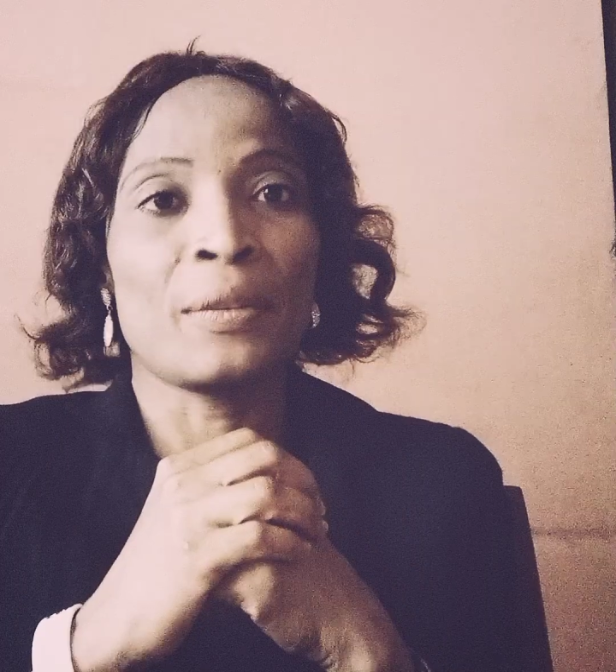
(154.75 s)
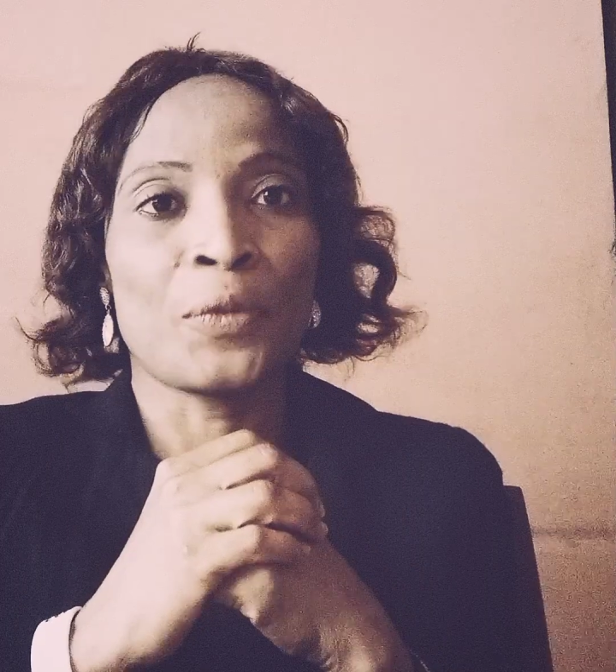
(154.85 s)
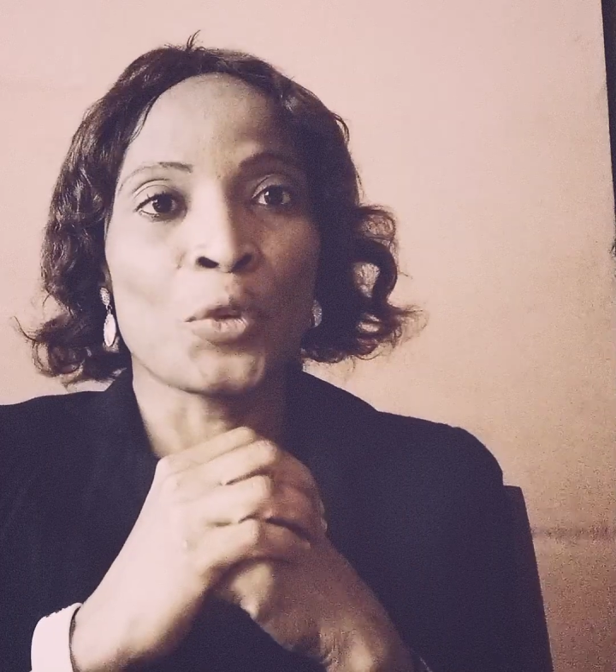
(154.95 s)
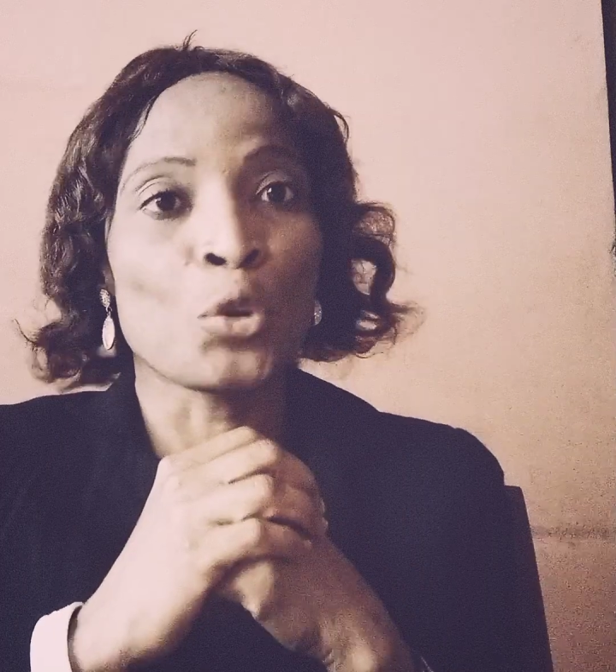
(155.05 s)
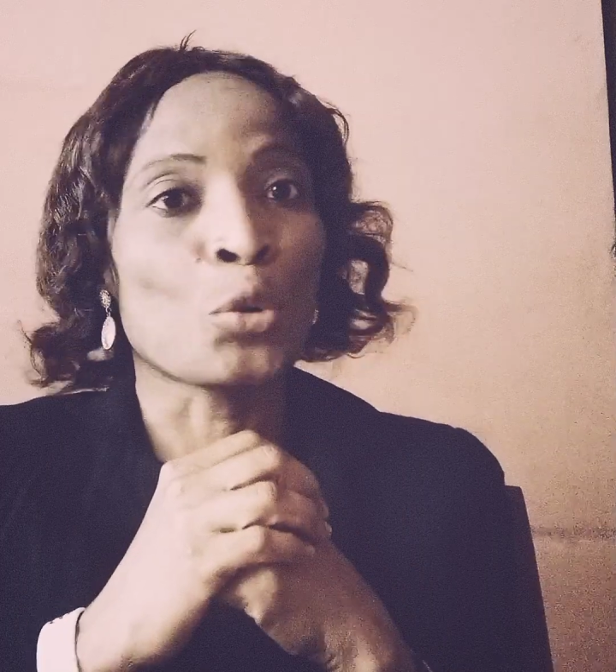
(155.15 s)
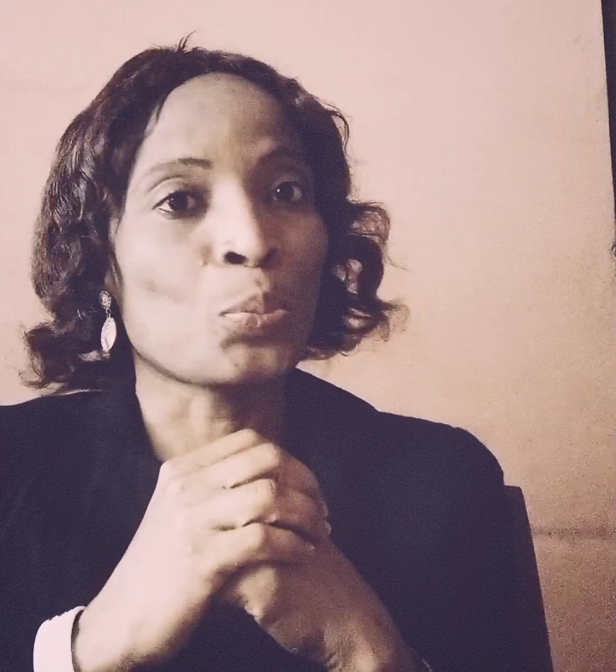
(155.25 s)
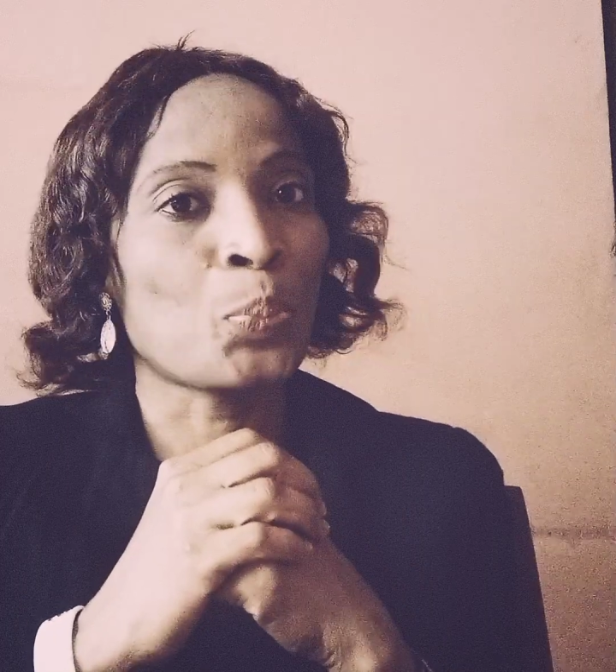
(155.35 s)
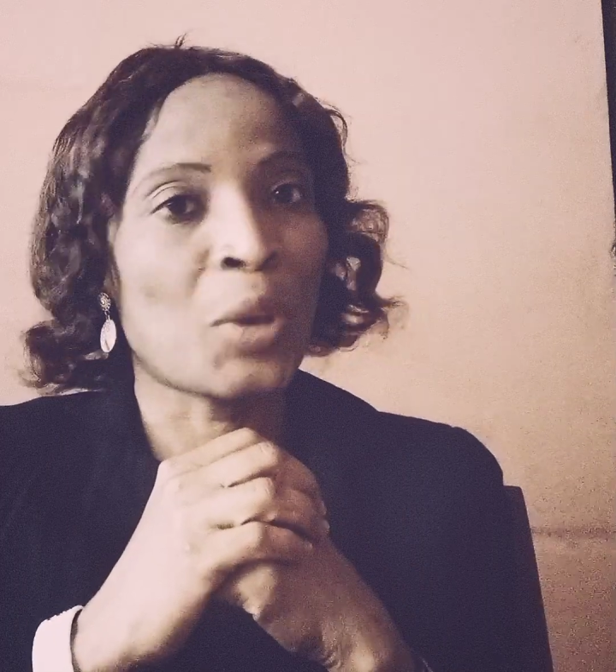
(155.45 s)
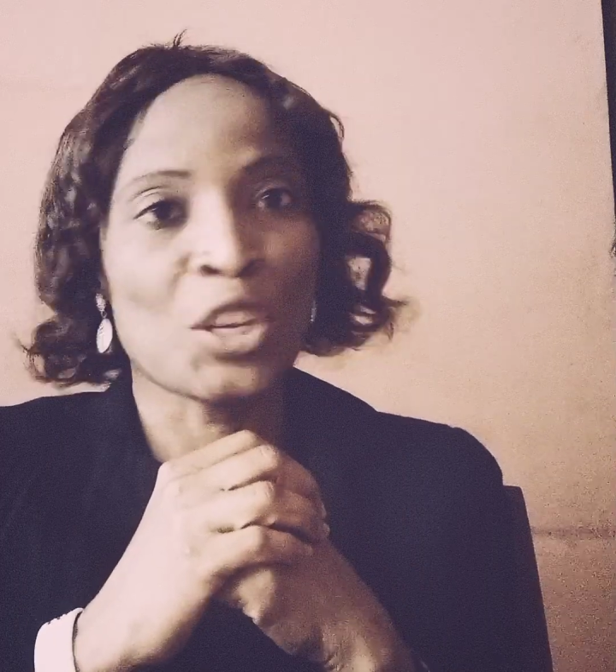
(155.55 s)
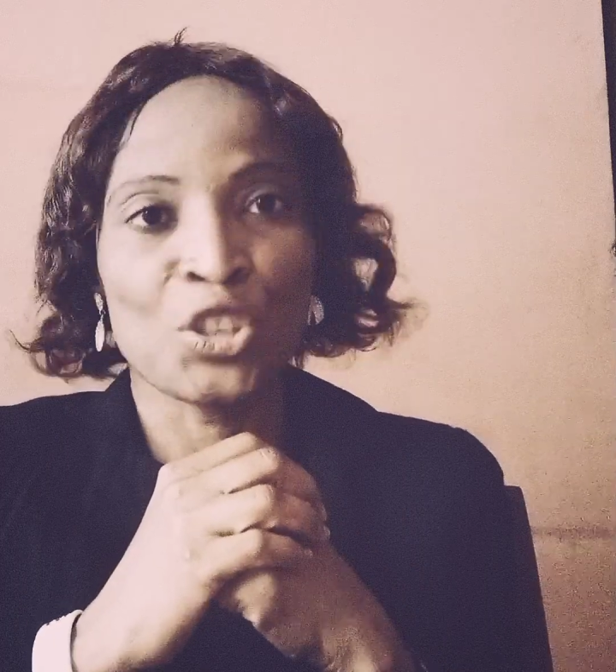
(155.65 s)
for your
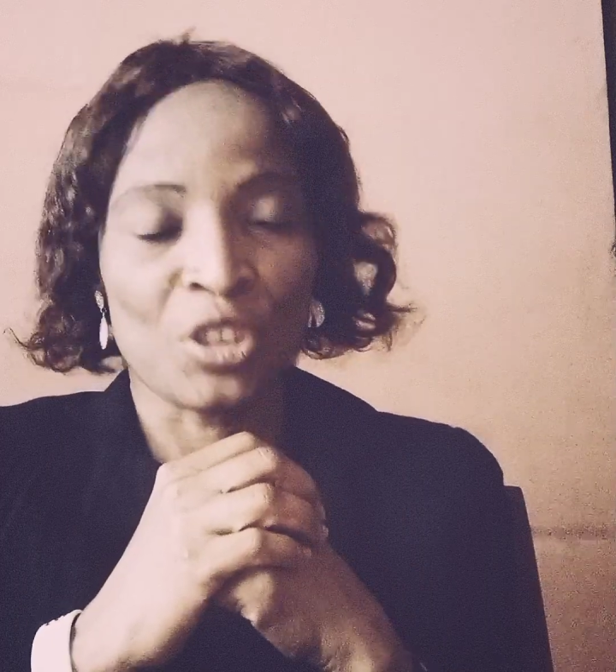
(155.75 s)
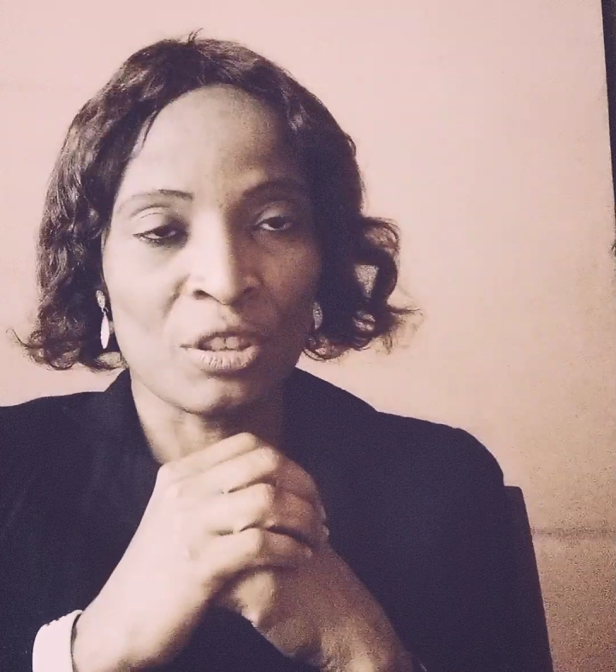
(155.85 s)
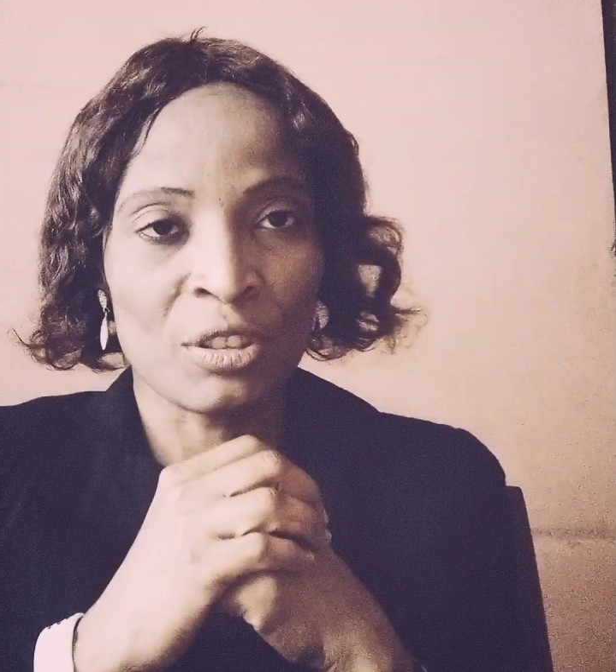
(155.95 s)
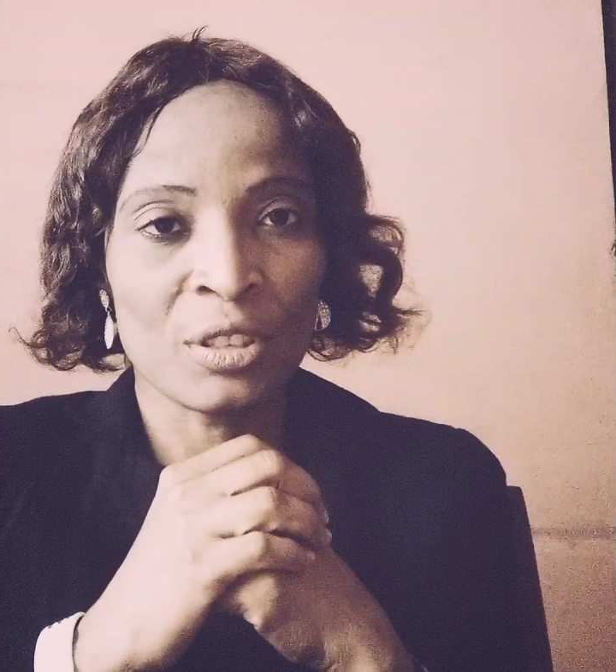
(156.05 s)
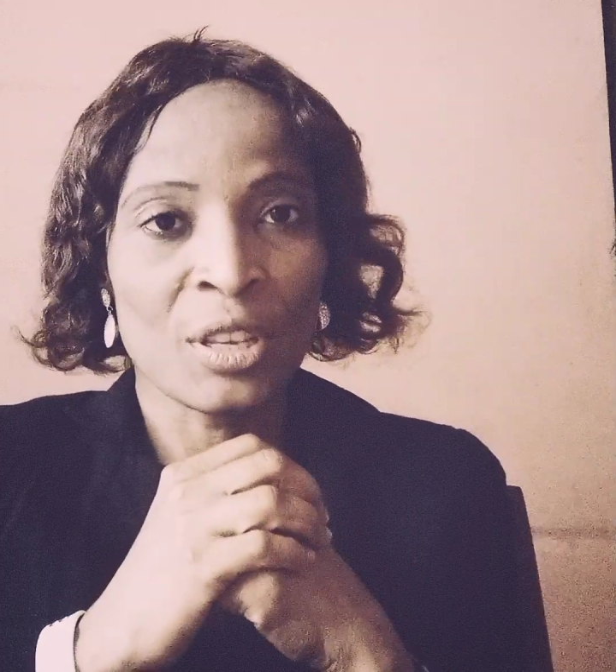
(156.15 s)
patient.